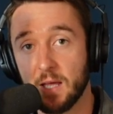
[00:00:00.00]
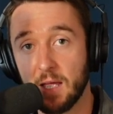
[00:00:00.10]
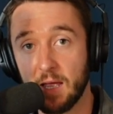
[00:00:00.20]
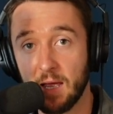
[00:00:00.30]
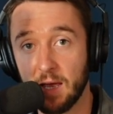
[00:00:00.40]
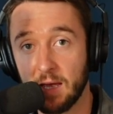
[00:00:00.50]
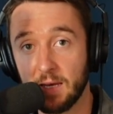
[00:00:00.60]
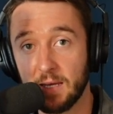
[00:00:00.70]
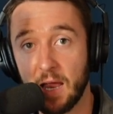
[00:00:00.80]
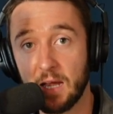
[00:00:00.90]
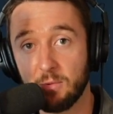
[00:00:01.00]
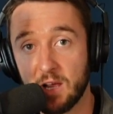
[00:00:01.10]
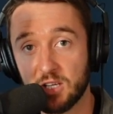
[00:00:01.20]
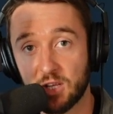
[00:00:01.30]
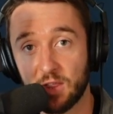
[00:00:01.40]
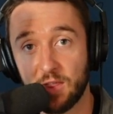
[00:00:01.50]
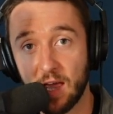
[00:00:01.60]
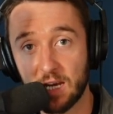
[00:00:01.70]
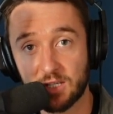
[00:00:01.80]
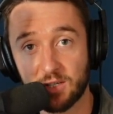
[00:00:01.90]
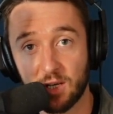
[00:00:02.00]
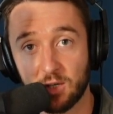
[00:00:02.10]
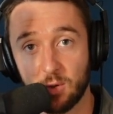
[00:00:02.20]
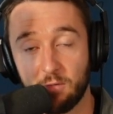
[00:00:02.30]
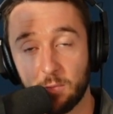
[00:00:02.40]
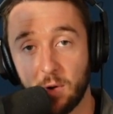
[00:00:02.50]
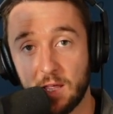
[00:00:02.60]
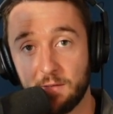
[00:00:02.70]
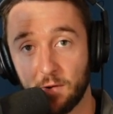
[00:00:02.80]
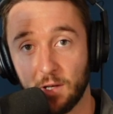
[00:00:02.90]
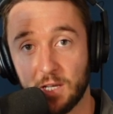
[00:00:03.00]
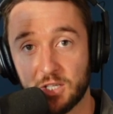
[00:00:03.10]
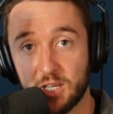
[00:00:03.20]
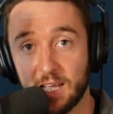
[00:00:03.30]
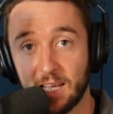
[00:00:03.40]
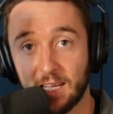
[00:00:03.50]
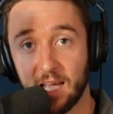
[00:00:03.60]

And anyways, thanks to everybody for listening,